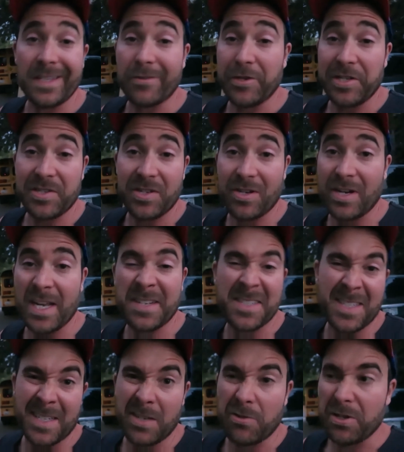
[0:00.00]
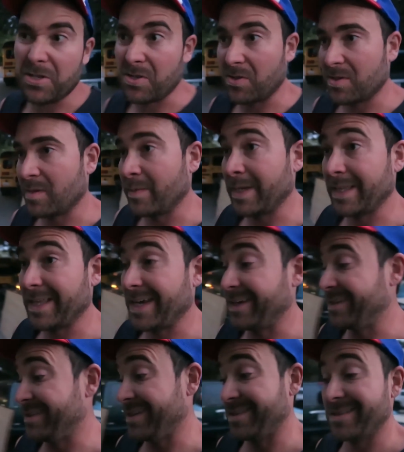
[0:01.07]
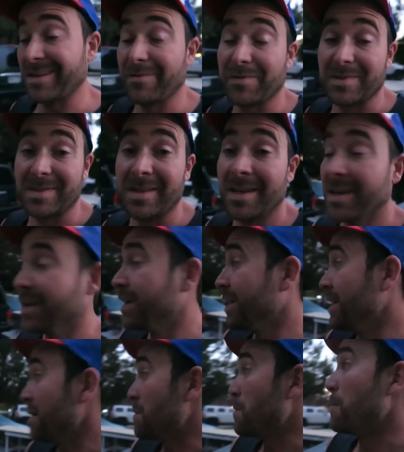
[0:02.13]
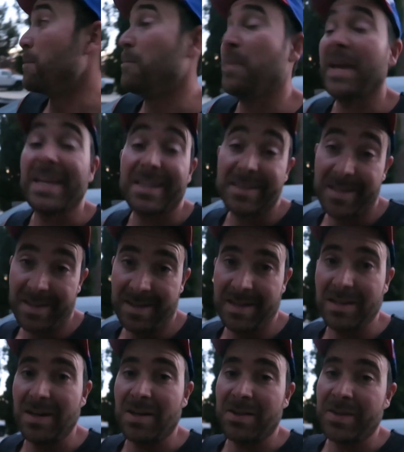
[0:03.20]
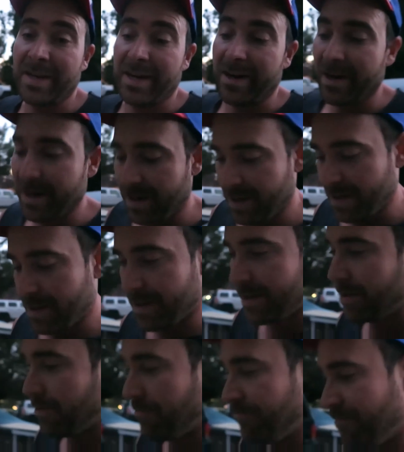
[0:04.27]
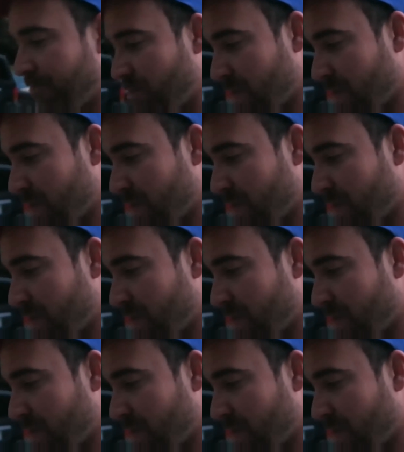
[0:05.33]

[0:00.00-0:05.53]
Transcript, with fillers: degreaser, engine degreaser, something like that because that stuff is baked on there. Um,